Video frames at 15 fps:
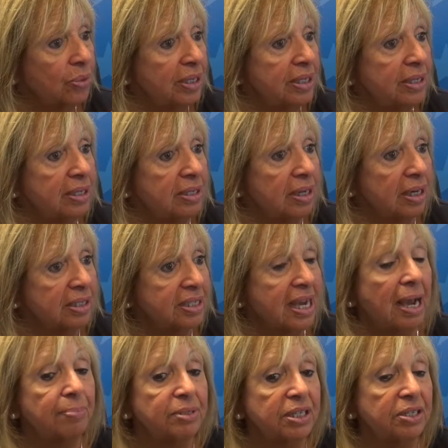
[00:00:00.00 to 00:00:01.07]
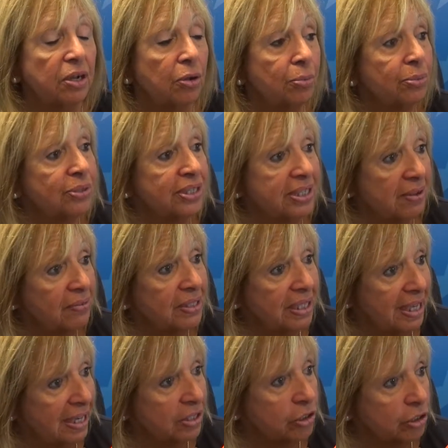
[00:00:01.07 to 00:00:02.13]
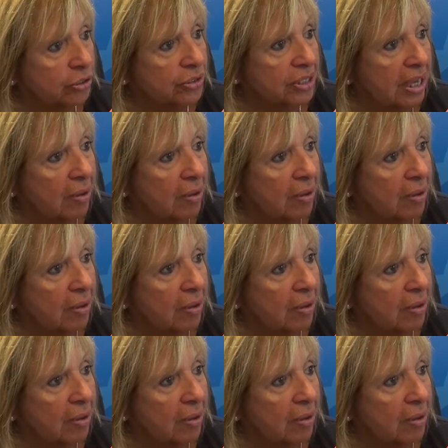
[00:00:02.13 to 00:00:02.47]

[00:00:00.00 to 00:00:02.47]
we adopted almost 70 angels.